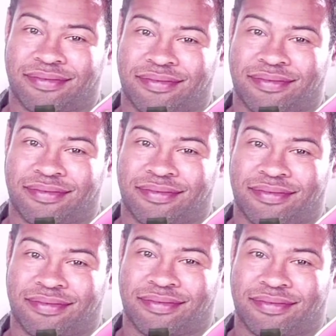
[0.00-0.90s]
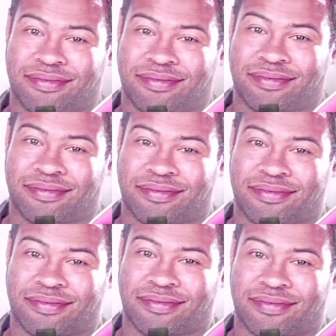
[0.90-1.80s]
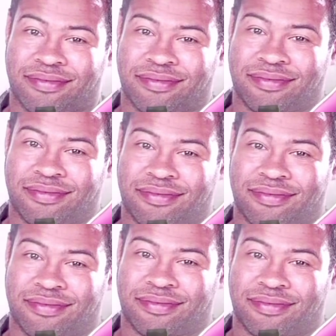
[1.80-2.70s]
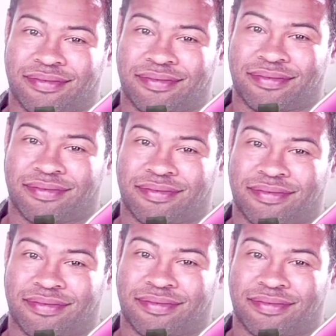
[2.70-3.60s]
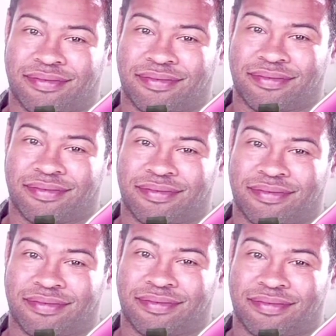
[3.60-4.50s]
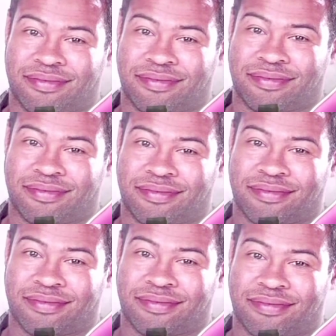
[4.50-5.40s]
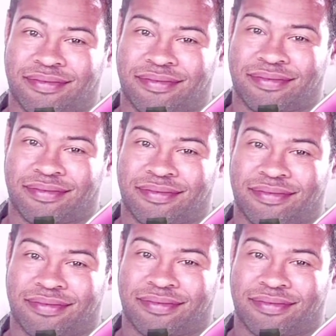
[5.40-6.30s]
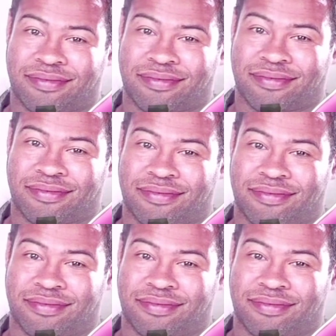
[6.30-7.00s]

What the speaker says: This person isn't speaking.